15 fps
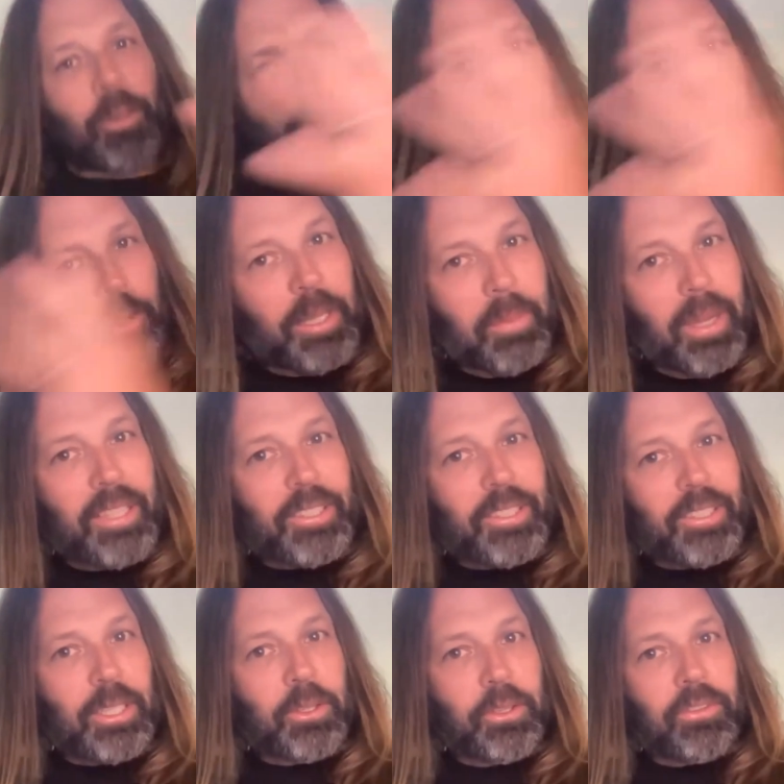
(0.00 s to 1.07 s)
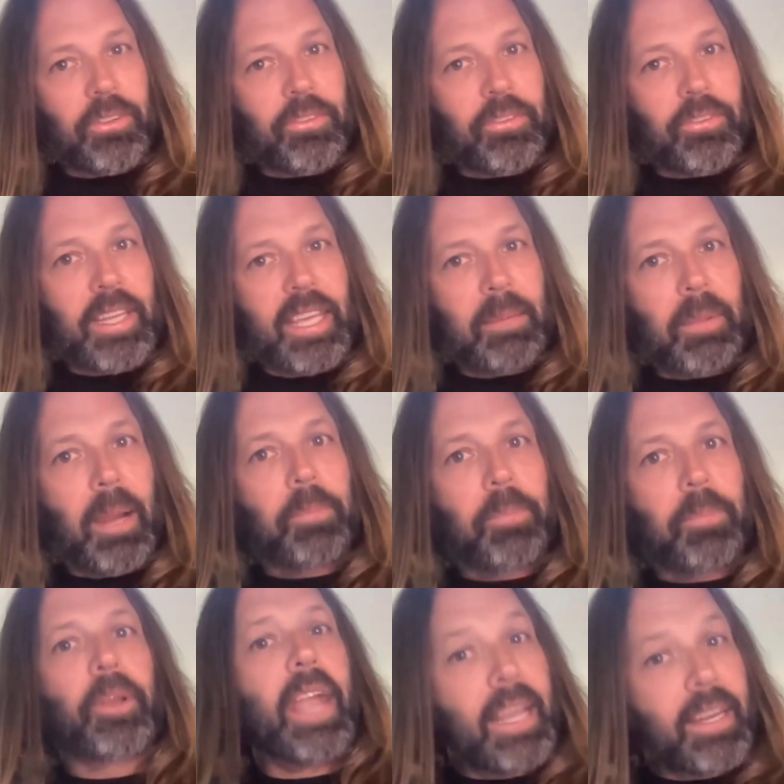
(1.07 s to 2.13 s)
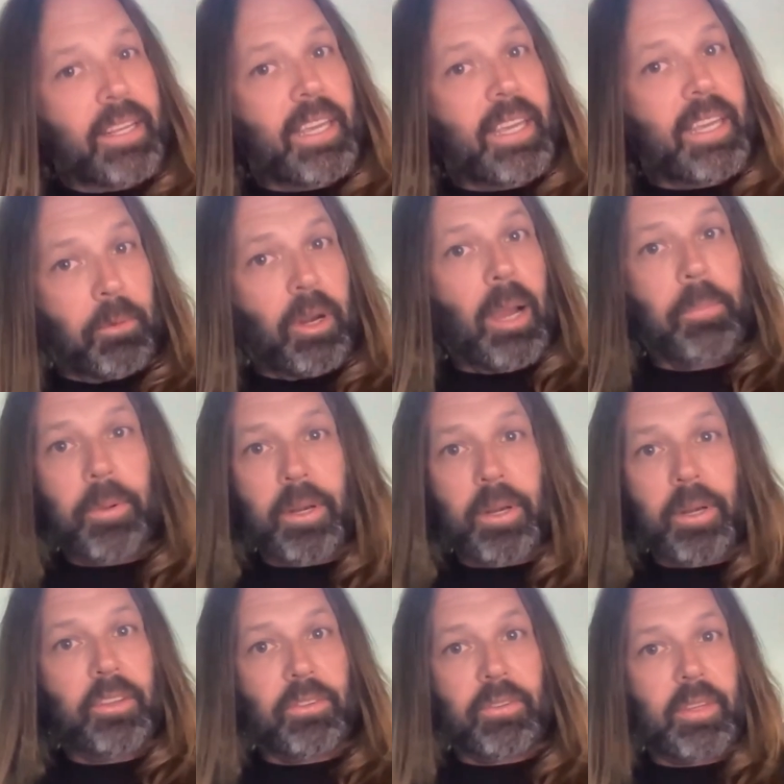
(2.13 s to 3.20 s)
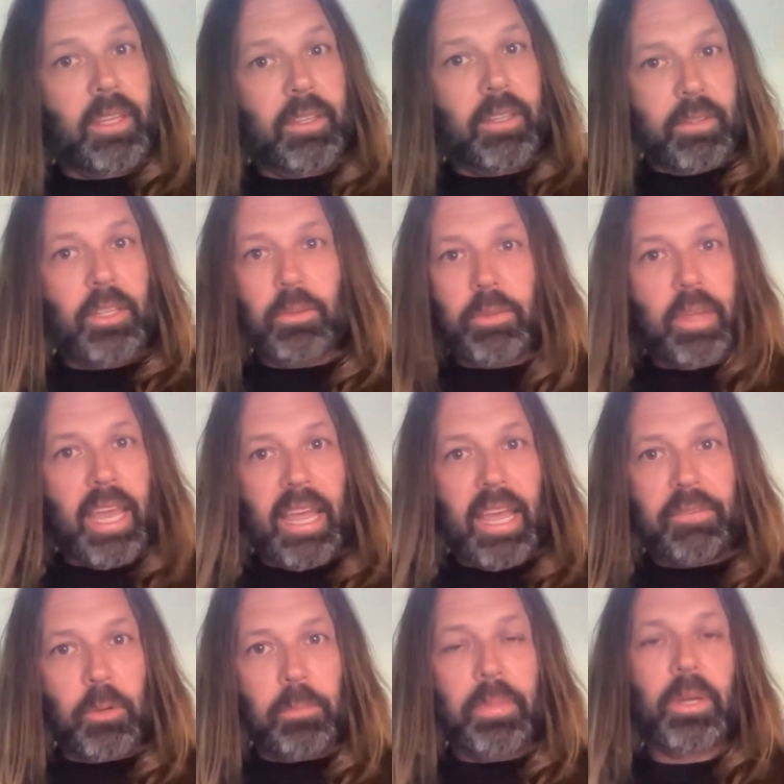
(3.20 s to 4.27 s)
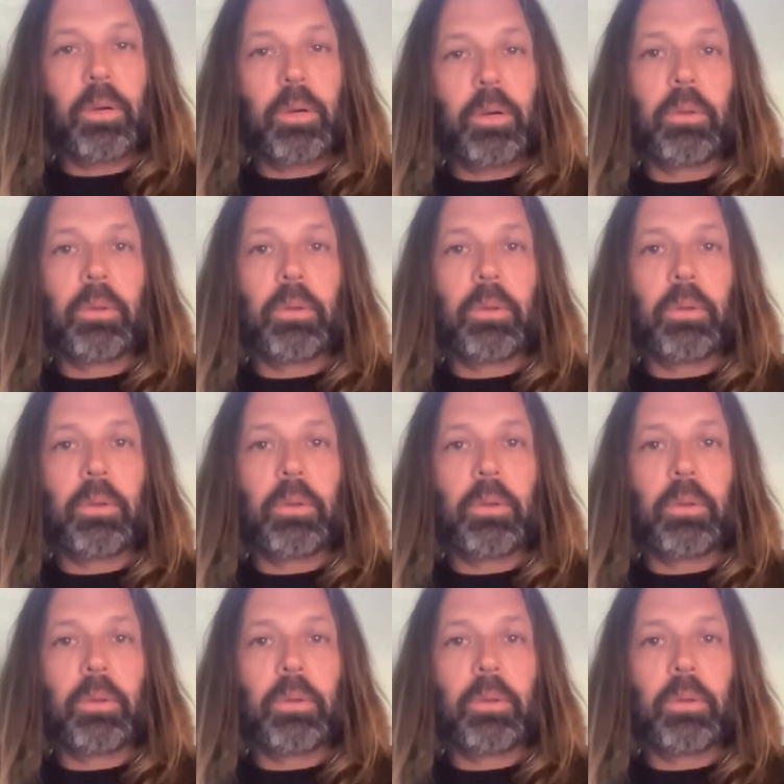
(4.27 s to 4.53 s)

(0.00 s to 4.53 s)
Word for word: learning my skills as a Steadicam operator and a camera operator because you have to know